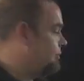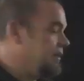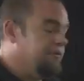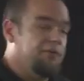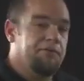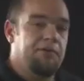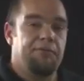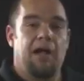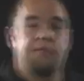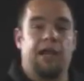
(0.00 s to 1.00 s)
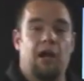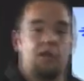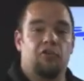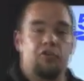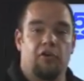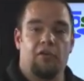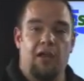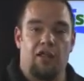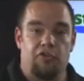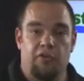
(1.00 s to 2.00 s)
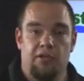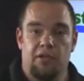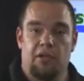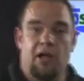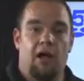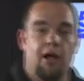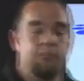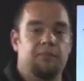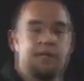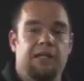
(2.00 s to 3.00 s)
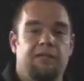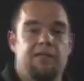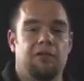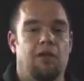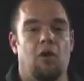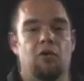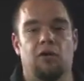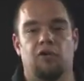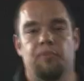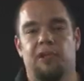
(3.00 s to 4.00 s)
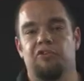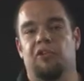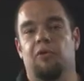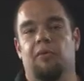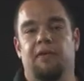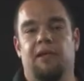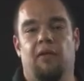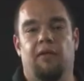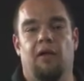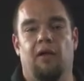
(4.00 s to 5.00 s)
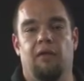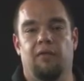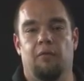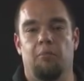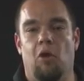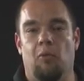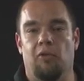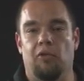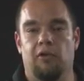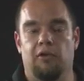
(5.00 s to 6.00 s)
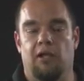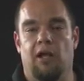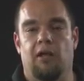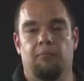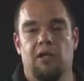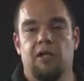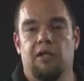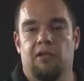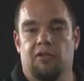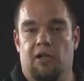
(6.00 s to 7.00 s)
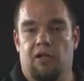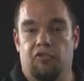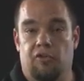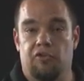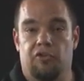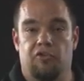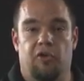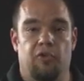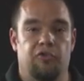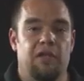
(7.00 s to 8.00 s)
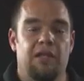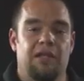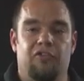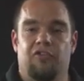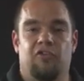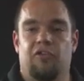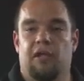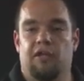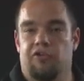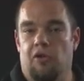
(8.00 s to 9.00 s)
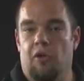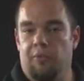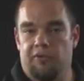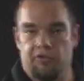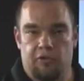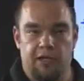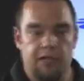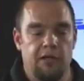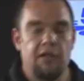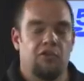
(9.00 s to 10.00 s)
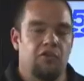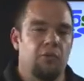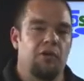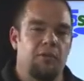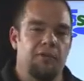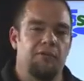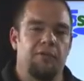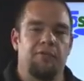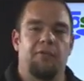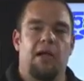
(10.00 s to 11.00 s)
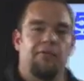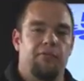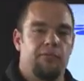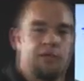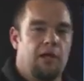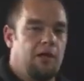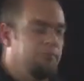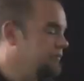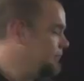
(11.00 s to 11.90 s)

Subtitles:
should be 55 characters or less. Anything longer, especially with now the mobile search results, it's just not going to show up on the screen. So you want it to be 55